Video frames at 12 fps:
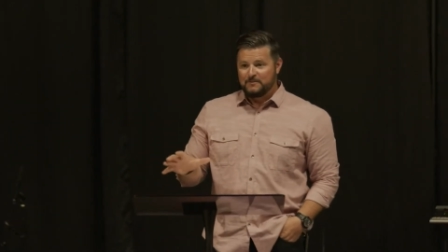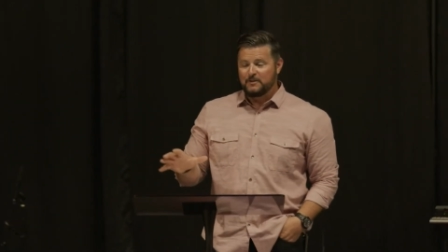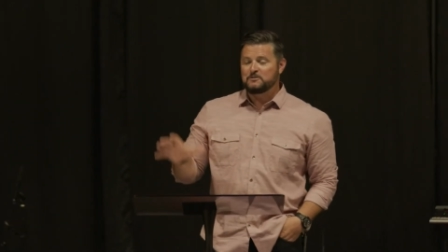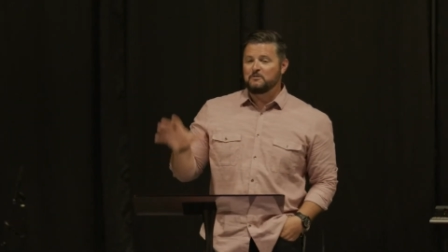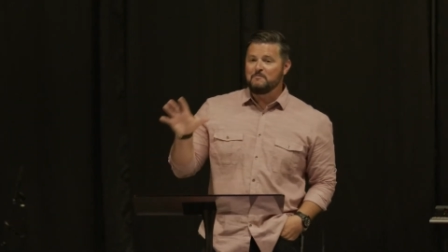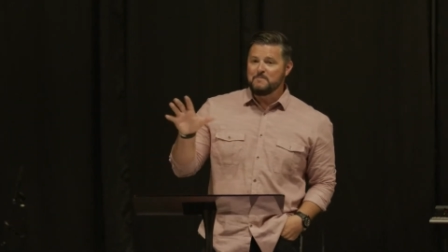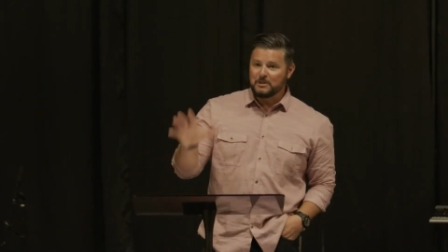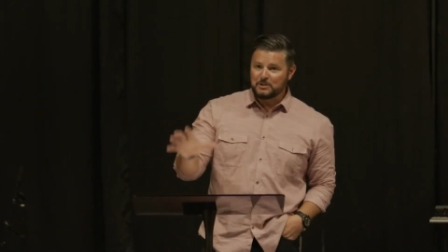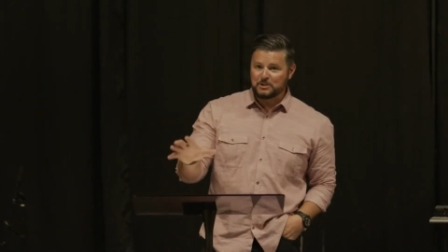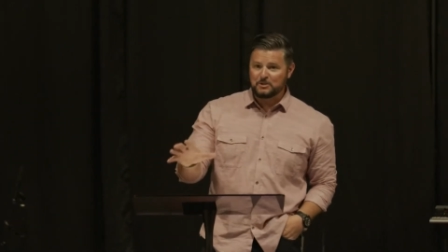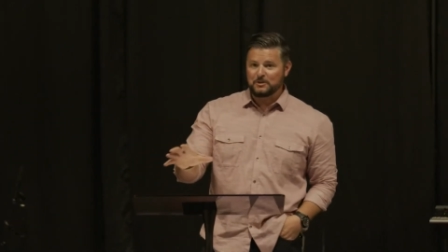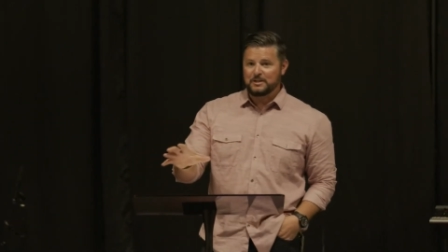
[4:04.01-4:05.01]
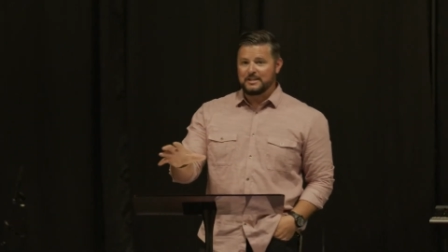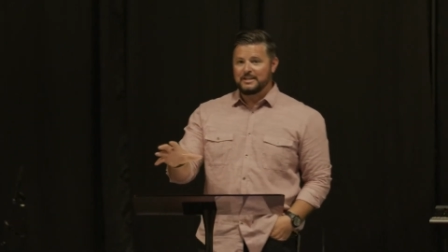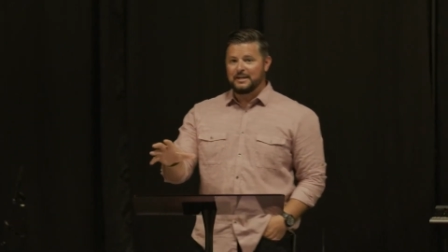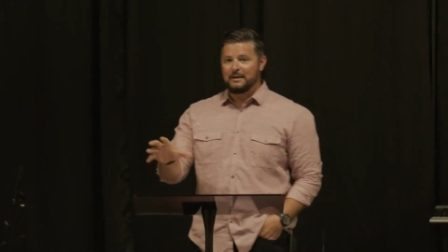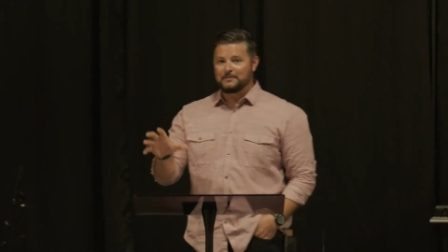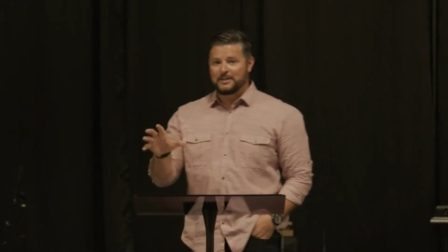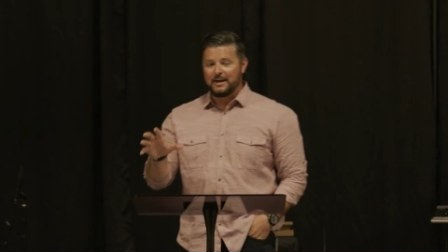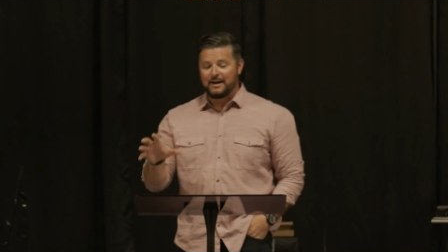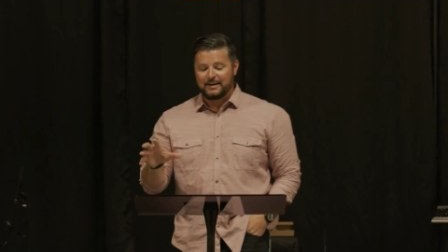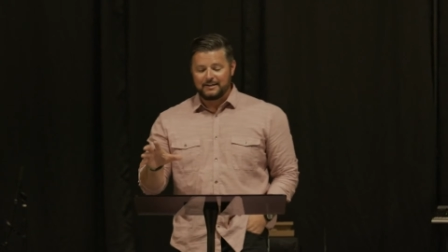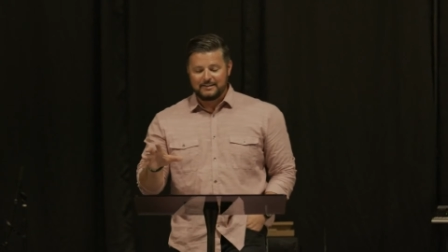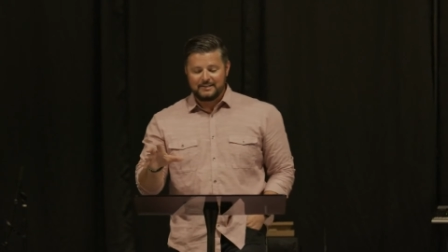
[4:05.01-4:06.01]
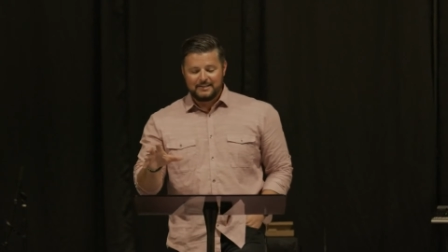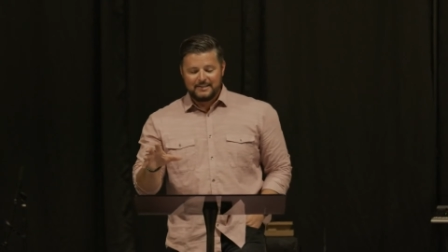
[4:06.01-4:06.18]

There's a mystery of God